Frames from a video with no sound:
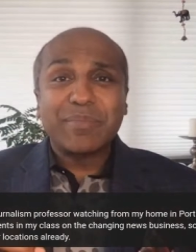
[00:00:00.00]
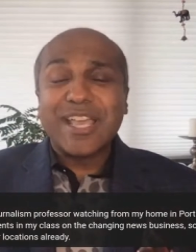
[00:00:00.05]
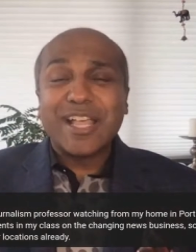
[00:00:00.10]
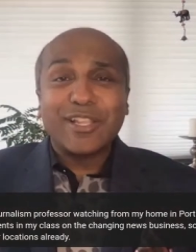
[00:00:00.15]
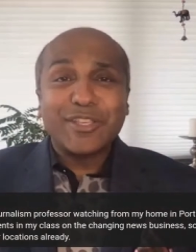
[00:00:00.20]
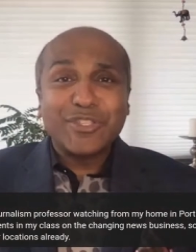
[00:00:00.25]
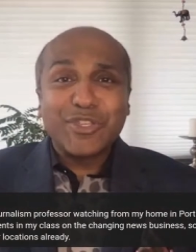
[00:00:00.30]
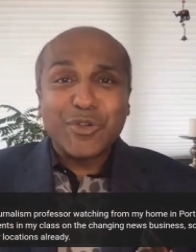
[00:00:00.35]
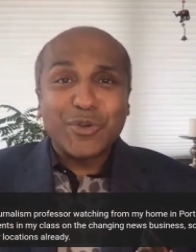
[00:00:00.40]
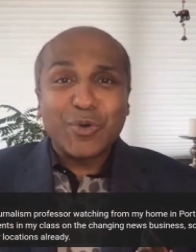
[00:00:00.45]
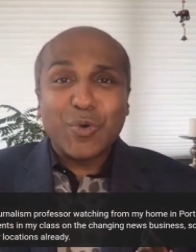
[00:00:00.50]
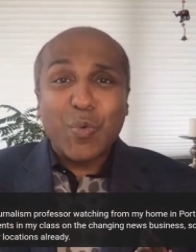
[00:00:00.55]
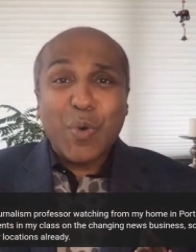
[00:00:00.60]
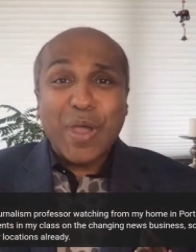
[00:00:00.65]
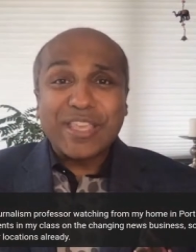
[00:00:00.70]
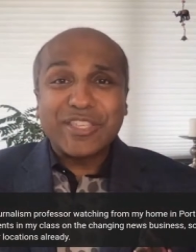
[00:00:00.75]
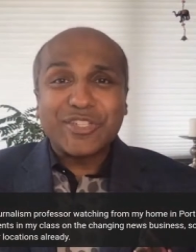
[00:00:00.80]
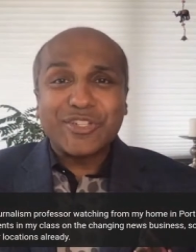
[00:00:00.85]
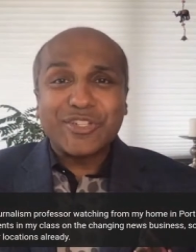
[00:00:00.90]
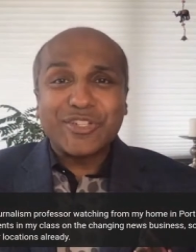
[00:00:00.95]
Tell us your
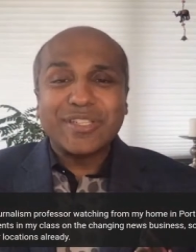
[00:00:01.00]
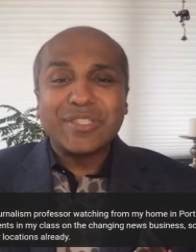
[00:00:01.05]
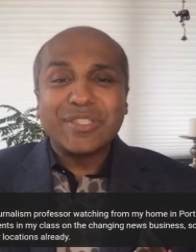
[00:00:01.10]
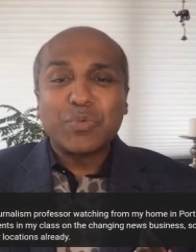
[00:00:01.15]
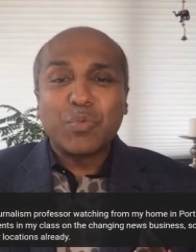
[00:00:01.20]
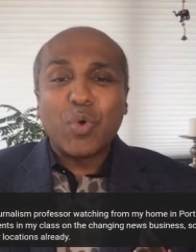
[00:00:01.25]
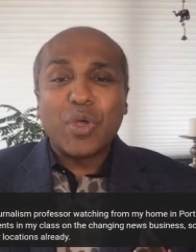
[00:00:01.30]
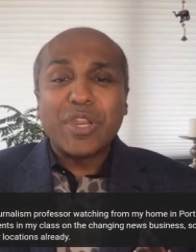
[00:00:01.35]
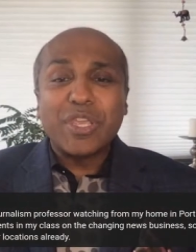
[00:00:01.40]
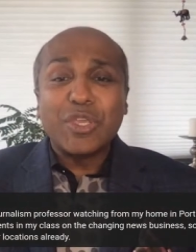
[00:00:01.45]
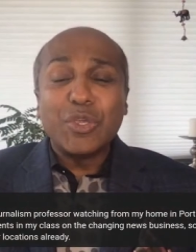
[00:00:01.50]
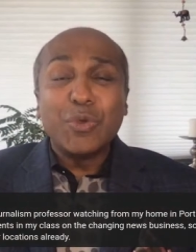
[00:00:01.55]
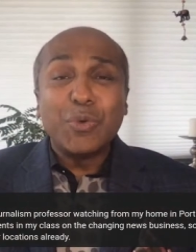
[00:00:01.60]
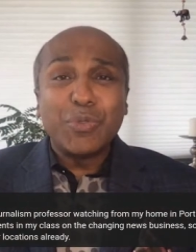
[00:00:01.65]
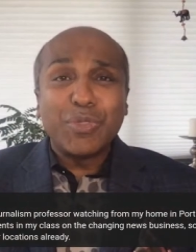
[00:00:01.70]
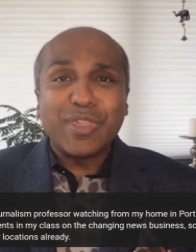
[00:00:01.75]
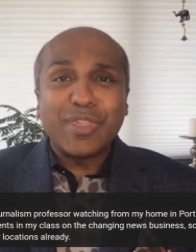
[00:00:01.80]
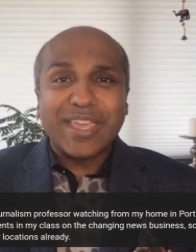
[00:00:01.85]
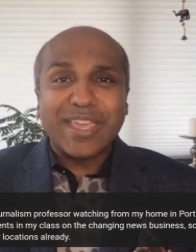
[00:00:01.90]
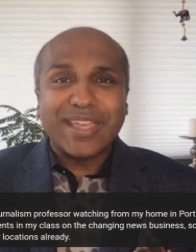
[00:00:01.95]
questions. What do you
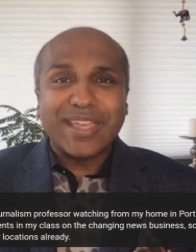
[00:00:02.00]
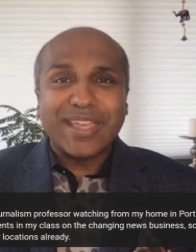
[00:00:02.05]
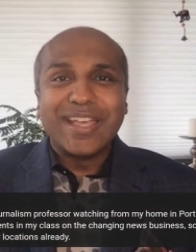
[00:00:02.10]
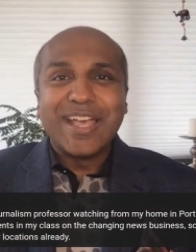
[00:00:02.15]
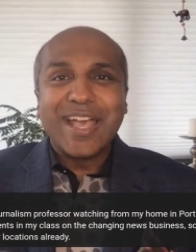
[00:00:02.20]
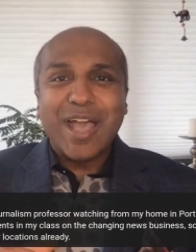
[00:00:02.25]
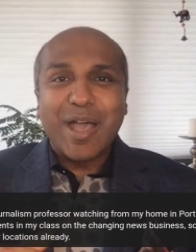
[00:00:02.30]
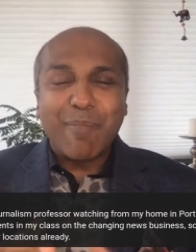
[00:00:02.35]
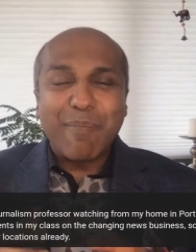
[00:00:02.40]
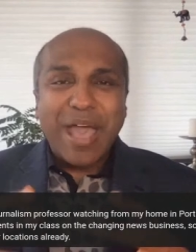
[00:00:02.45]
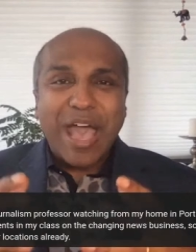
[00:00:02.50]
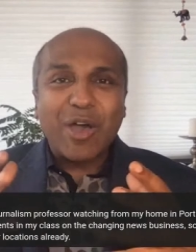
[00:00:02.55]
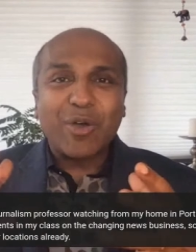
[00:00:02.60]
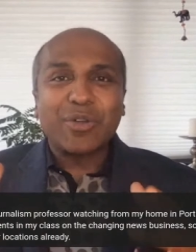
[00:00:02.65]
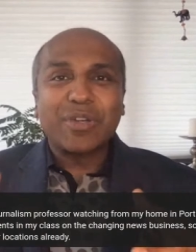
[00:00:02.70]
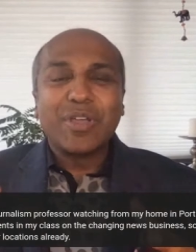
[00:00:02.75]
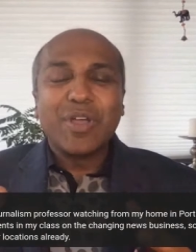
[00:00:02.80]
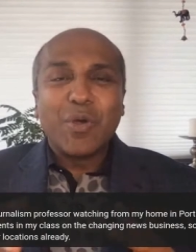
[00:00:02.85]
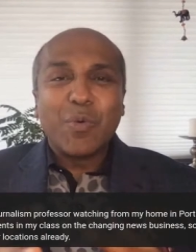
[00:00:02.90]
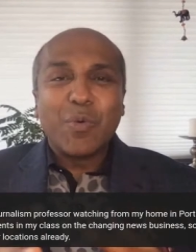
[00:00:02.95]
think
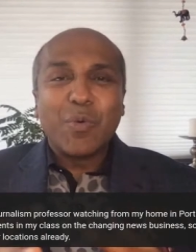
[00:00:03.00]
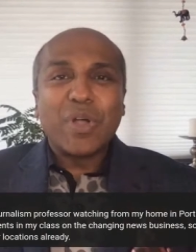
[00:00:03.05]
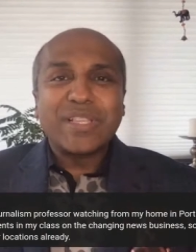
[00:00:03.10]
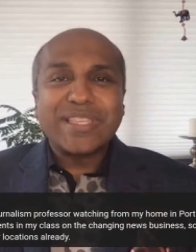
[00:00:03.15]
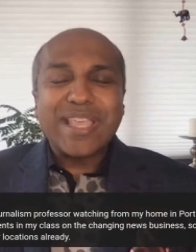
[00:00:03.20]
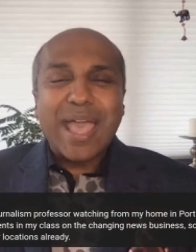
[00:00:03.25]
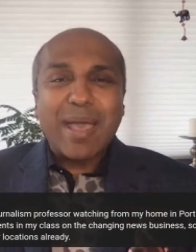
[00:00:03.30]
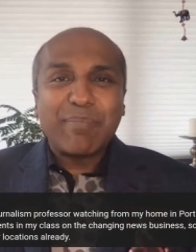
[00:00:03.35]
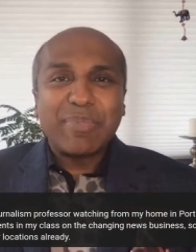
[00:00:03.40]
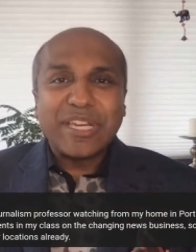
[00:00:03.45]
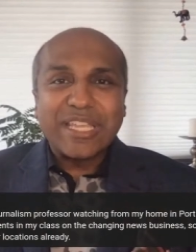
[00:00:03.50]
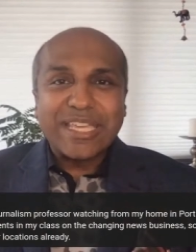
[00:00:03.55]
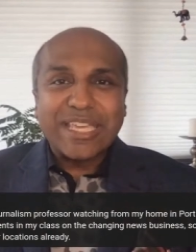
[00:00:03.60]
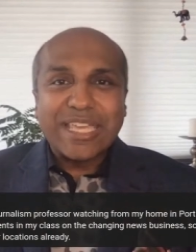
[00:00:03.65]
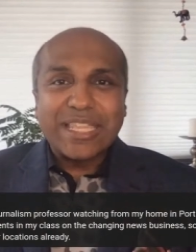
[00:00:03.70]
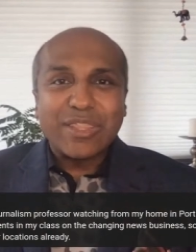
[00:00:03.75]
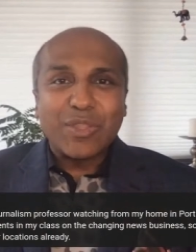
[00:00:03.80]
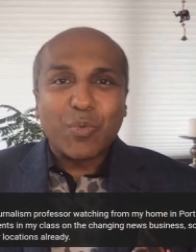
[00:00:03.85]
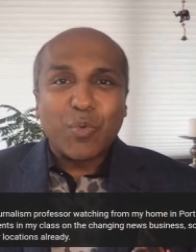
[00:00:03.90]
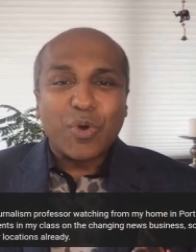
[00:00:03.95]
about what's
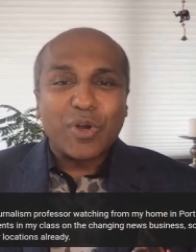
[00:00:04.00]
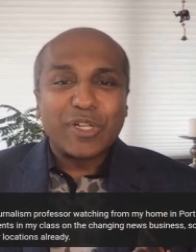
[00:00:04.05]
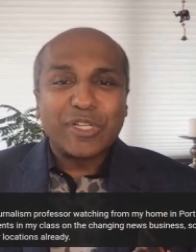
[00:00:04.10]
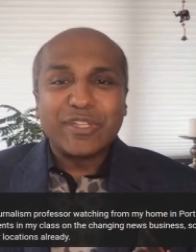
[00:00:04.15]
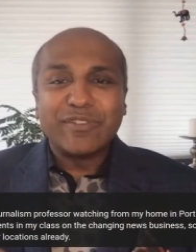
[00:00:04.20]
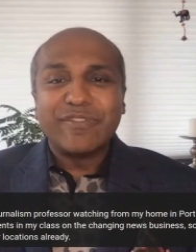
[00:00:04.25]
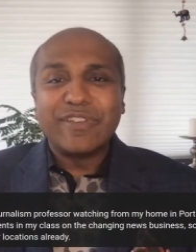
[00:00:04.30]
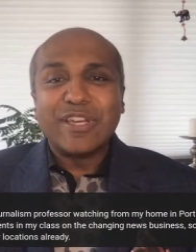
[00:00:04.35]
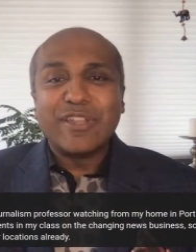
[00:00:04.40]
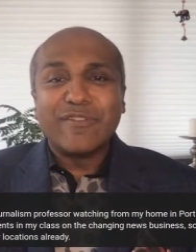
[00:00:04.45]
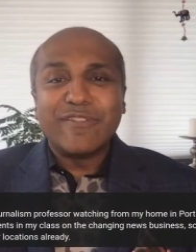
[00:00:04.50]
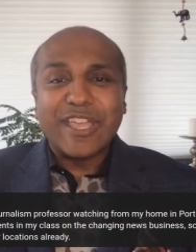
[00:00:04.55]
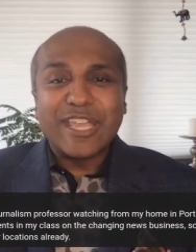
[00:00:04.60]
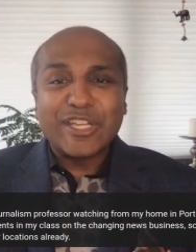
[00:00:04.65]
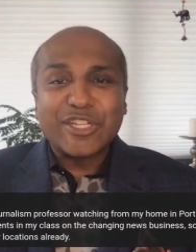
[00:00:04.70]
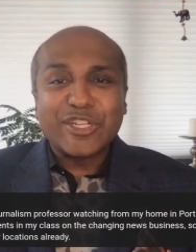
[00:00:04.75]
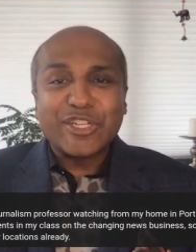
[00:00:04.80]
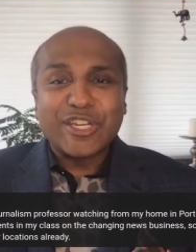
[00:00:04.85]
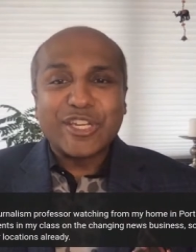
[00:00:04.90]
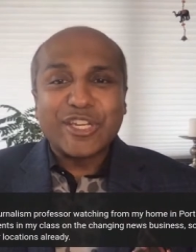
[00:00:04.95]
happening in the world of
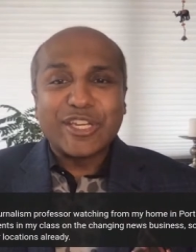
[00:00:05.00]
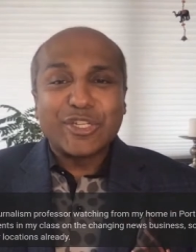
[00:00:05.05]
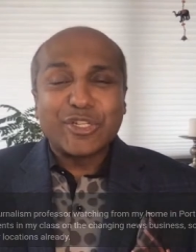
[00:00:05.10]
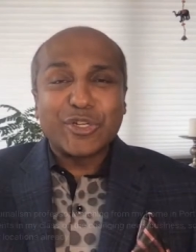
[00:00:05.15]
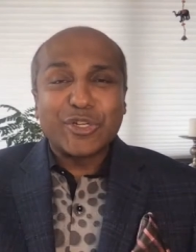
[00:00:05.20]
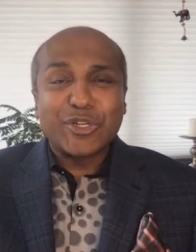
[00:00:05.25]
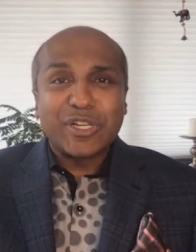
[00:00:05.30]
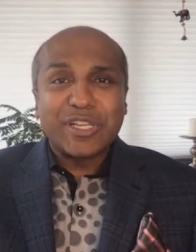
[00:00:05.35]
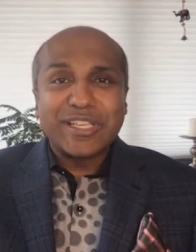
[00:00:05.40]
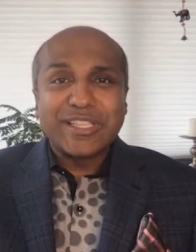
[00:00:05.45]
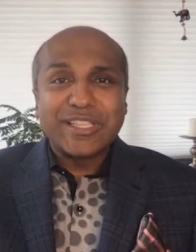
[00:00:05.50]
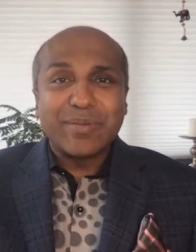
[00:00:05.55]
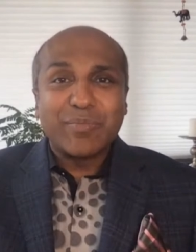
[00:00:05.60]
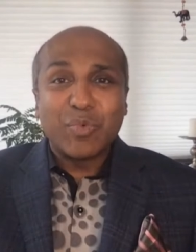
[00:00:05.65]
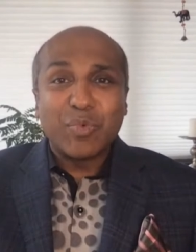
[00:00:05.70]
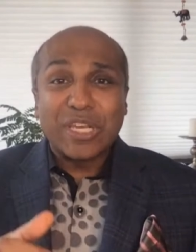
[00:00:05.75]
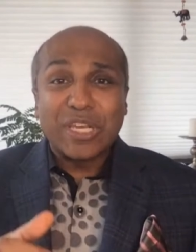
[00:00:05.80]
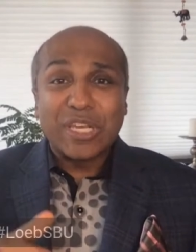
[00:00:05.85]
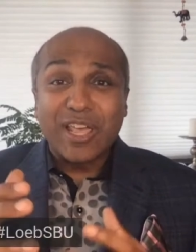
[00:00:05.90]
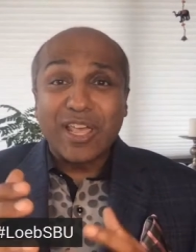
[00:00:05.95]
innovation and journalism?
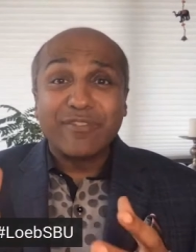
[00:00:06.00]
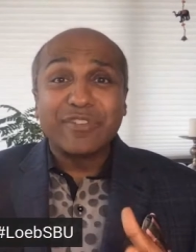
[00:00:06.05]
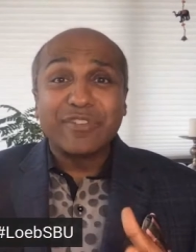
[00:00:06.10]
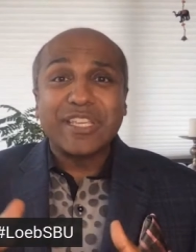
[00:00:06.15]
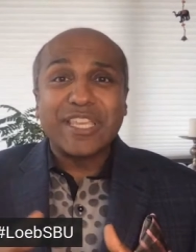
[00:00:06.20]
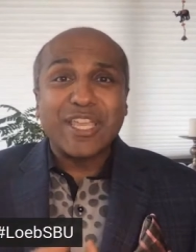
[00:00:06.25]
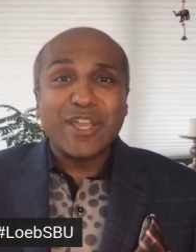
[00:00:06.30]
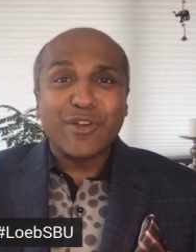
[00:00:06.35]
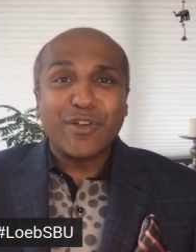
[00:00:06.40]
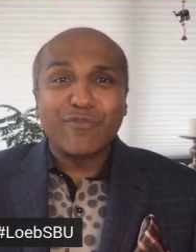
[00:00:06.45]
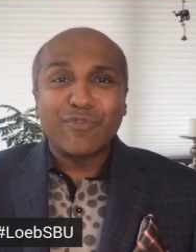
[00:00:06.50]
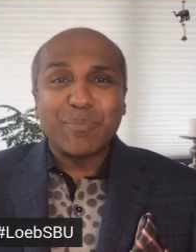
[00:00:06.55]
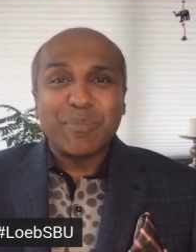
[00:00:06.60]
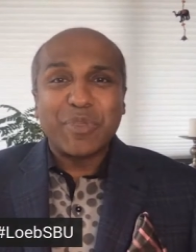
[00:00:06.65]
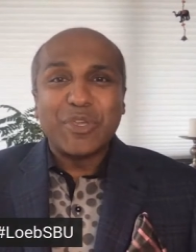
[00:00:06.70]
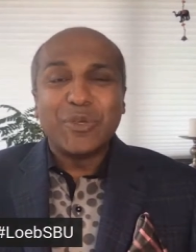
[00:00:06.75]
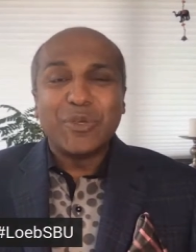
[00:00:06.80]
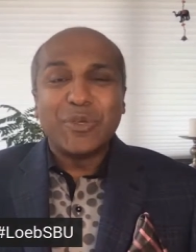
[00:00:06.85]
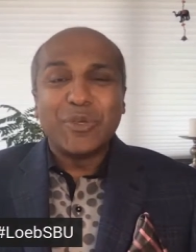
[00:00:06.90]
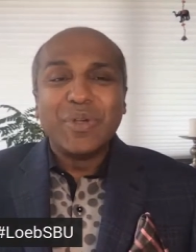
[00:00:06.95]
We'd love to hear from
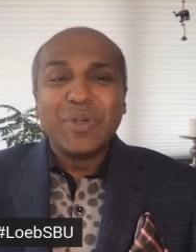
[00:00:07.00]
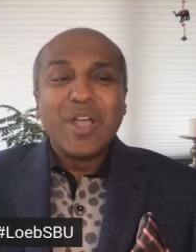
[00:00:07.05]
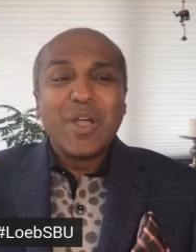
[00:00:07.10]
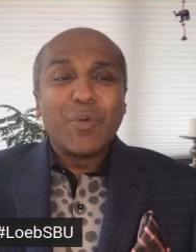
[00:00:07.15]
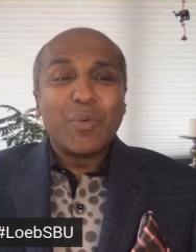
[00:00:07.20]
you.